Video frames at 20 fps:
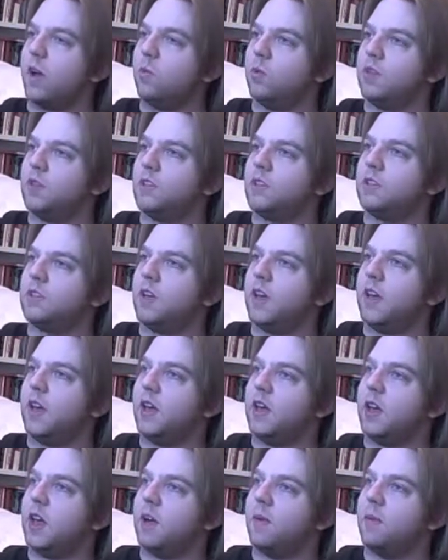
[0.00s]
would
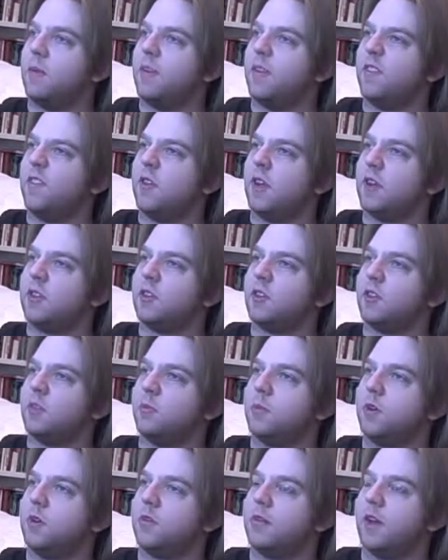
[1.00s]
say maybe even has a little
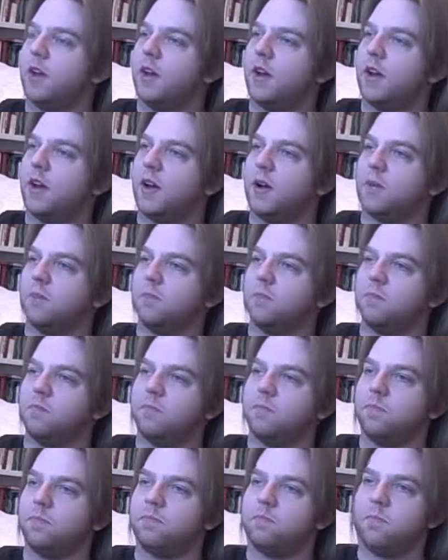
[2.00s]
bit of a
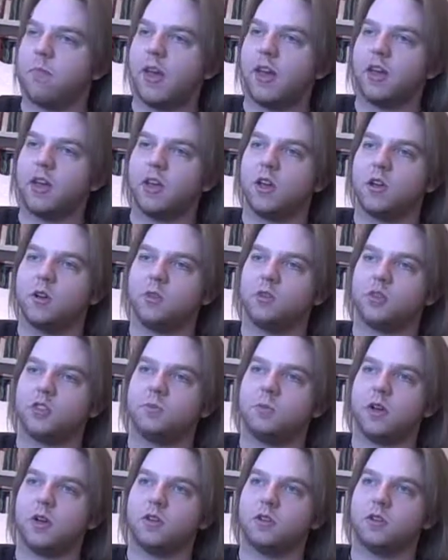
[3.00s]
mango
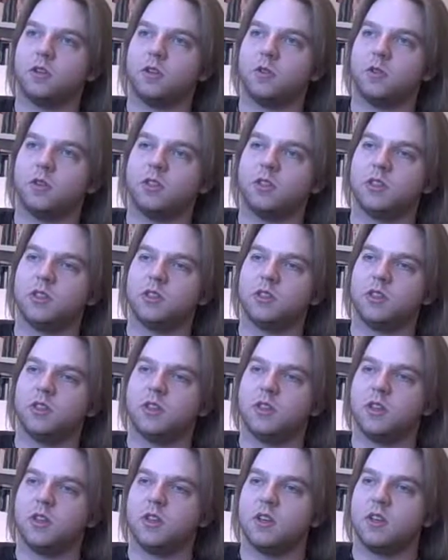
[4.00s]
smell to it.
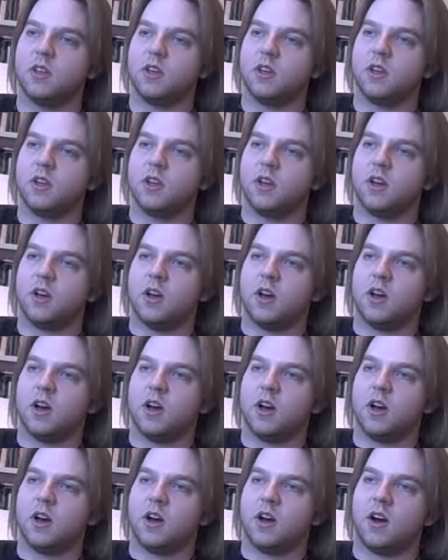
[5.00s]

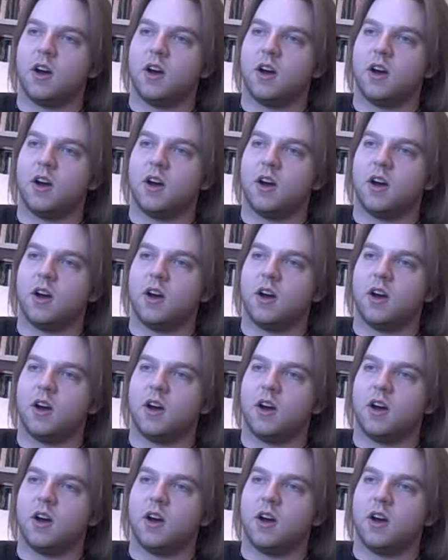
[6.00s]
Hang